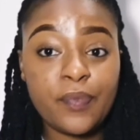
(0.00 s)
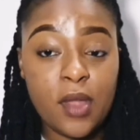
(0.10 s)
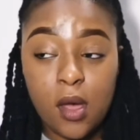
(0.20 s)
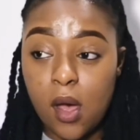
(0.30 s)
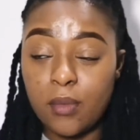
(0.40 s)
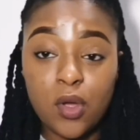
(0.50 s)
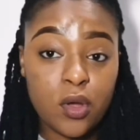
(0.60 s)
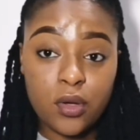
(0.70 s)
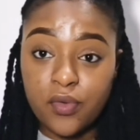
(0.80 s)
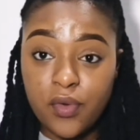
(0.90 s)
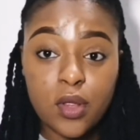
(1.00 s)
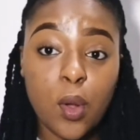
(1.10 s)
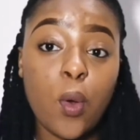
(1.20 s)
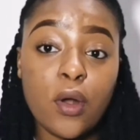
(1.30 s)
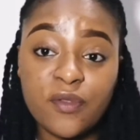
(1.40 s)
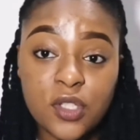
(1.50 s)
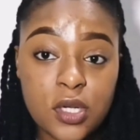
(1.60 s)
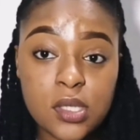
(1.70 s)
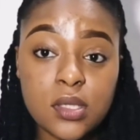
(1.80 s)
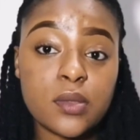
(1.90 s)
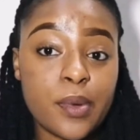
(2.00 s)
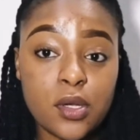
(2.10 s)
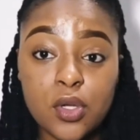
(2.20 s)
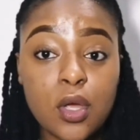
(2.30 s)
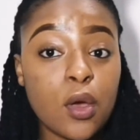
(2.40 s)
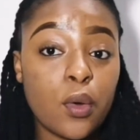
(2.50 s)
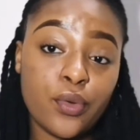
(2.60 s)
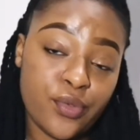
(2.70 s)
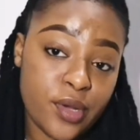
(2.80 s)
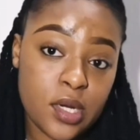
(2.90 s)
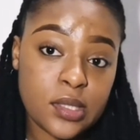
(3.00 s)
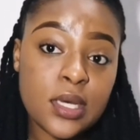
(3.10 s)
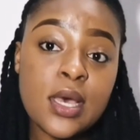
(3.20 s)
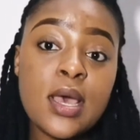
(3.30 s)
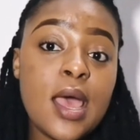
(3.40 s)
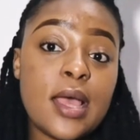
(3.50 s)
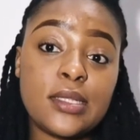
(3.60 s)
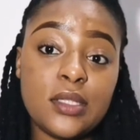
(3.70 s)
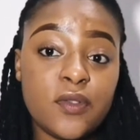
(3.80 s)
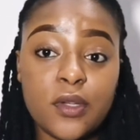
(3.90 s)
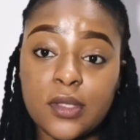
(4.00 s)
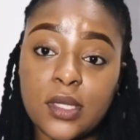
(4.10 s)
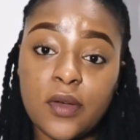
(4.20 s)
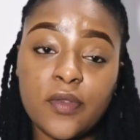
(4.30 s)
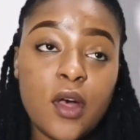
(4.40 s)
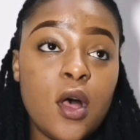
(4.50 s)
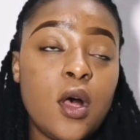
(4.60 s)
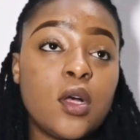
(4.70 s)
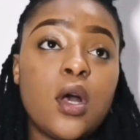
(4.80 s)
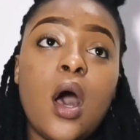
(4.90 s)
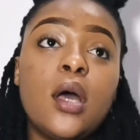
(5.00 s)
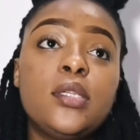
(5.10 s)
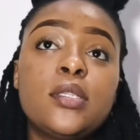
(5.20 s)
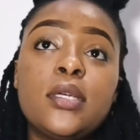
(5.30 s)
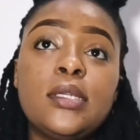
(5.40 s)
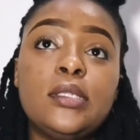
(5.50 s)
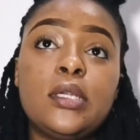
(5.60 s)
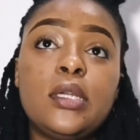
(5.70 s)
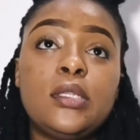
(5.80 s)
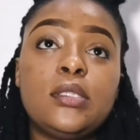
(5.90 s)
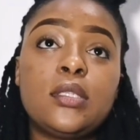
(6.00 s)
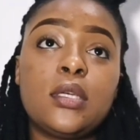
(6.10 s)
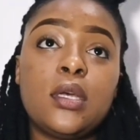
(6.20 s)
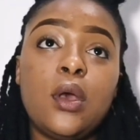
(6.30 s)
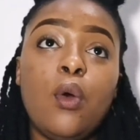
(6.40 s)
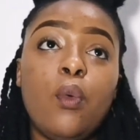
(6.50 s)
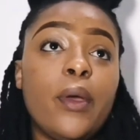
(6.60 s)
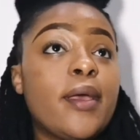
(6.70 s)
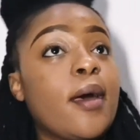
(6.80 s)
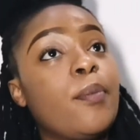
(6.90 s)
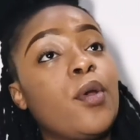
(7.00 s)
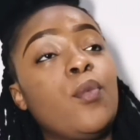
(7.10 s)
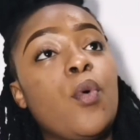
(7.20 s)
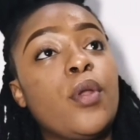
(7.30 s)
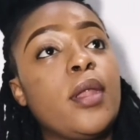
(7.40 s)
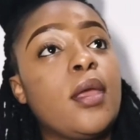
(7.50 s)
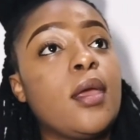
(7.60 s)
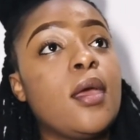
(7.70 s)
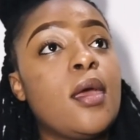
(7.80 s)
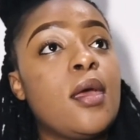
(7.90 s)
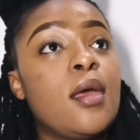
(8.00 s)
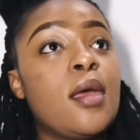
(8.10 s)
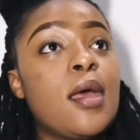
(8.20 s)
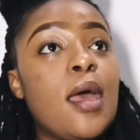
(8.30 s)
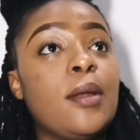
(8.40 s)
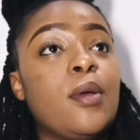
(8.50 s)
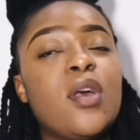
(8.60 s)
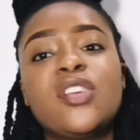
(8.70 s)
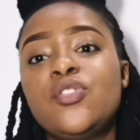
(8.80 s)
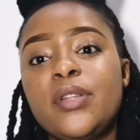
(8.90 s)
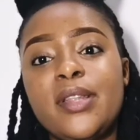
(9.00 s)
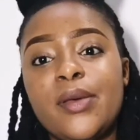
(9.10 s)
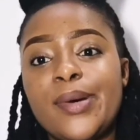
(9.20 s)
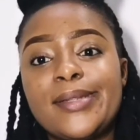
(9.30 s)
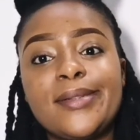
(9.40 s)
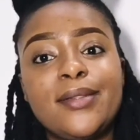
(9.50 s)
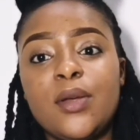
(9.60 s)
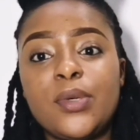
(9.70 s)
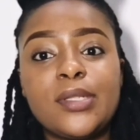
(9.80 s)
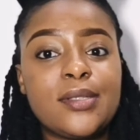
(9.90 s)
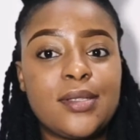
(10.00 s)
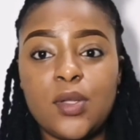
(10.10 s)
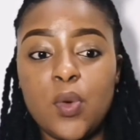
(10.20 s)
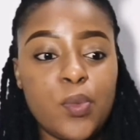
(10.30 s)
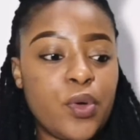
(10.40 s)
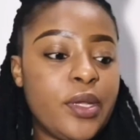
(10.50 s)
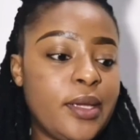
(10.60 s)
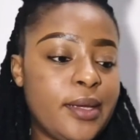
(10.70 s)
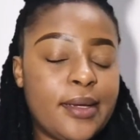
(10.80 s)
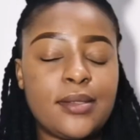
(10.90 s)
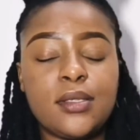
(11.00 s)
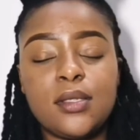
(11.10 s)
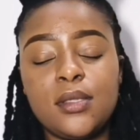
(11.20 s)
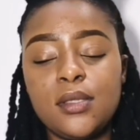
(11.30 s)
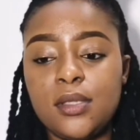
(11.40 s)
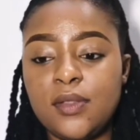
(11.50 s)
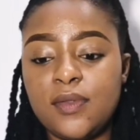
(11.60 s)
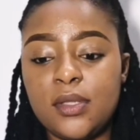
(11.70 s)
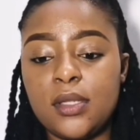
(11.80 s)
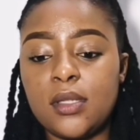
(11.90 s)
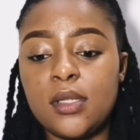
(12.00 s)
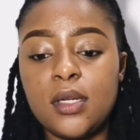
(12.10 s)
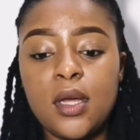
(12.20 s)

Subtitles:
Yeah, I'm not going to read the whole of Genesis, but you can go and read it and see for yourself. God didn't wake up one morning, and actually there was no morning and evening.